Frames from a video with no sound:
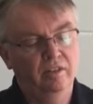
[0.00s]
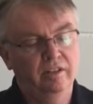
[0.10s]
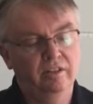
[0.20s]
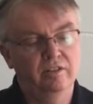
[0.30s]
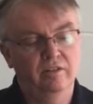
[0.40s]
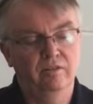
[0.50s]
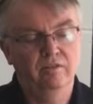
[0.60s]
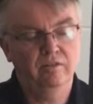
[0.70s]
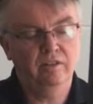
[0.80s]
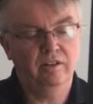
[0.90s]
Like so.
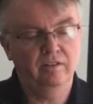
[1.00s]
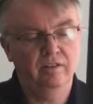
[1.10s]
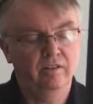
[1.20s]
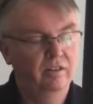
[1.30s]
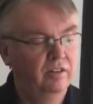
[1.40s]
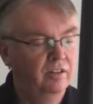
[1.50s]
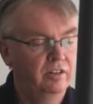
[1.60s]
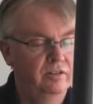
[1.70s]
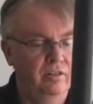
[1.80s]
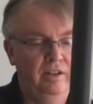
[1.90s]
Okay.
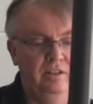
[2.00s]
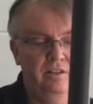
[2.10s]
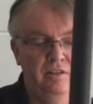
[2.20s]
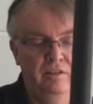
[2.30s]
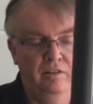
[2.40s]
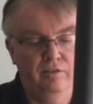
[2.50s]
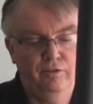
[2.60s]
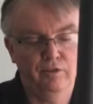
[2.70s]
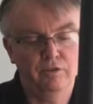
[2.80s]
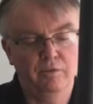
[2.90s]
So that's the
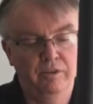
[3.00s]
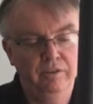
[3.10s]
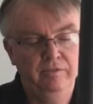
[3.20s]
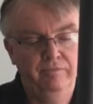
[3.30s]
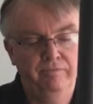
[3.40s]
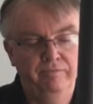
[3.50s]
first one.